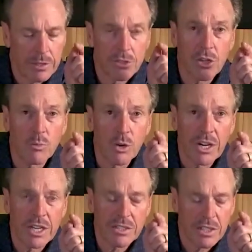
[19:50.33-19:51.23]
Psalm
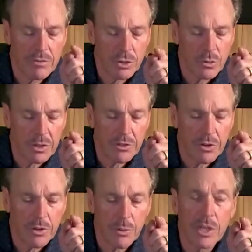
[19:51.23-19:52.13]
119, verse
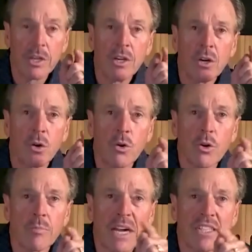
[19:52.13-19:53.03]
133.
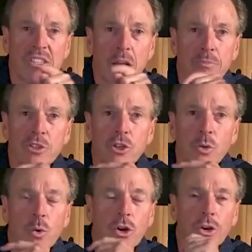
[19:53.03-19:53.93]
"Order my steps in your
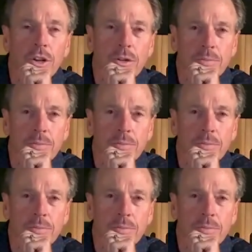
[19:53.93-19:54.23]
word."